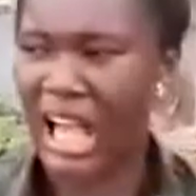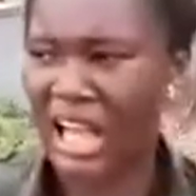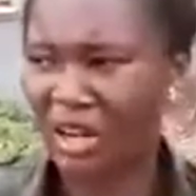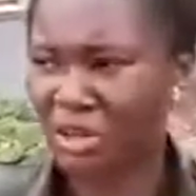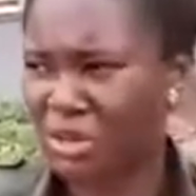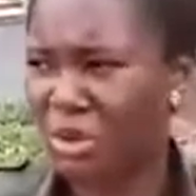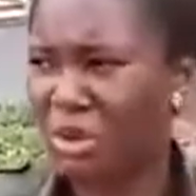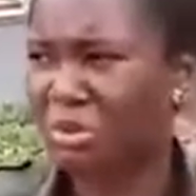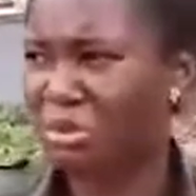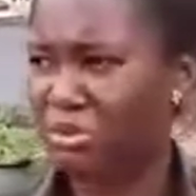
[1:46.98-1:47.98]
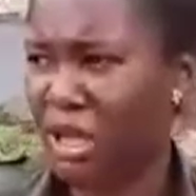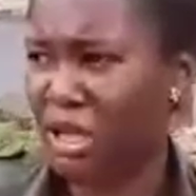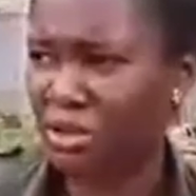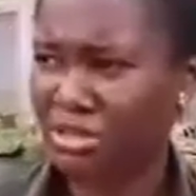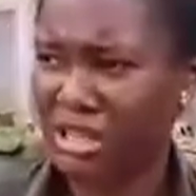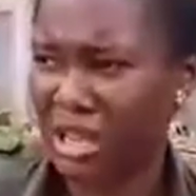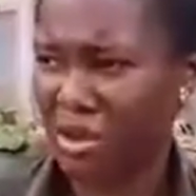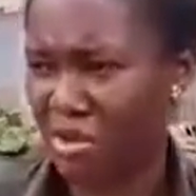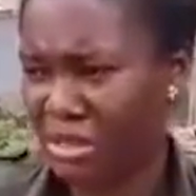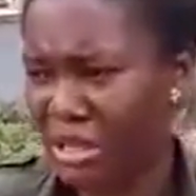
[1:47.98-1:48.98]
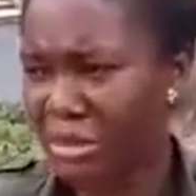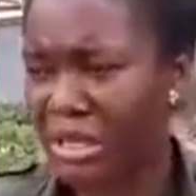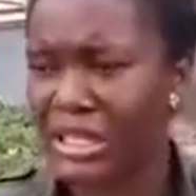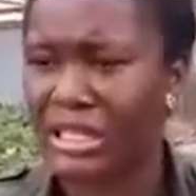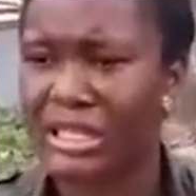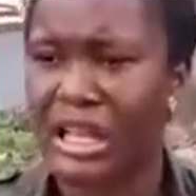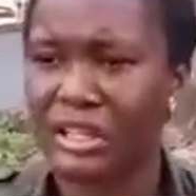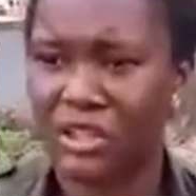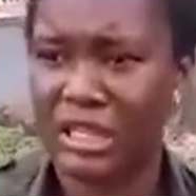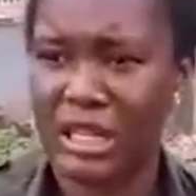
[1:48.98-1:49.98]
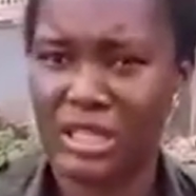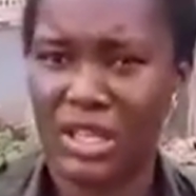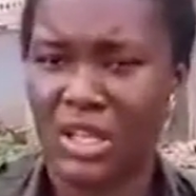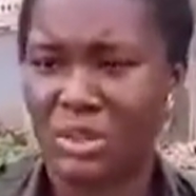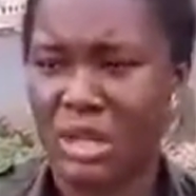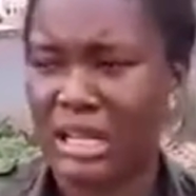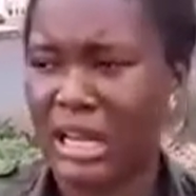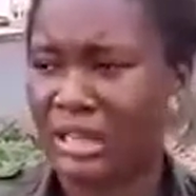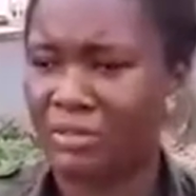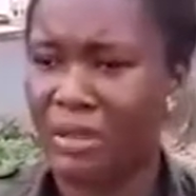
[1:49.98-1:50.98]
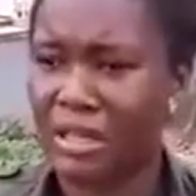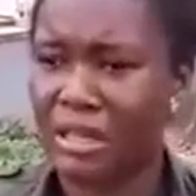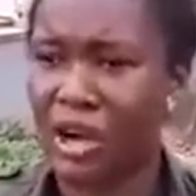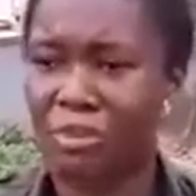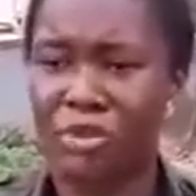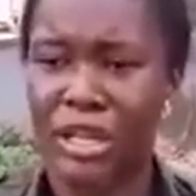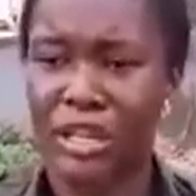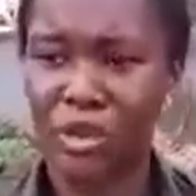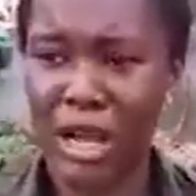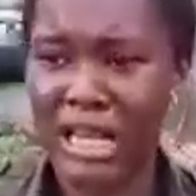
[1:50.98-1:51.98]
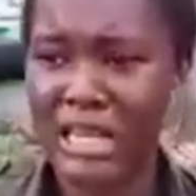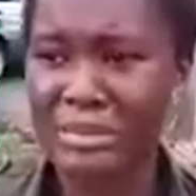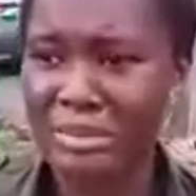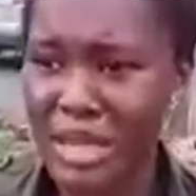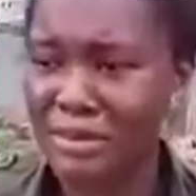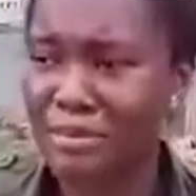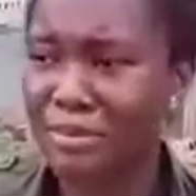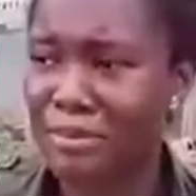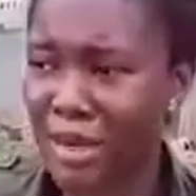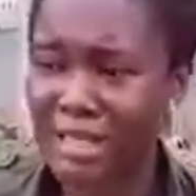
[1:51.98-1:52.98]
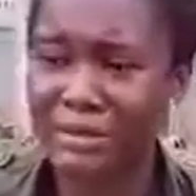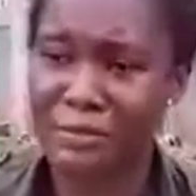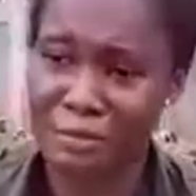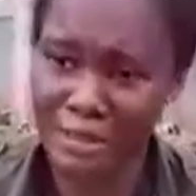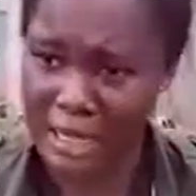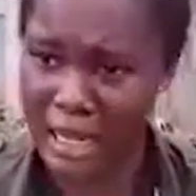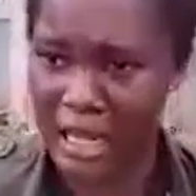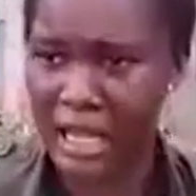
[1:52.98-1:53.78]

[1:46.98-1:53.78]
And also, if you are considering what would they be eating and all that, you can have a locally made bird feeder,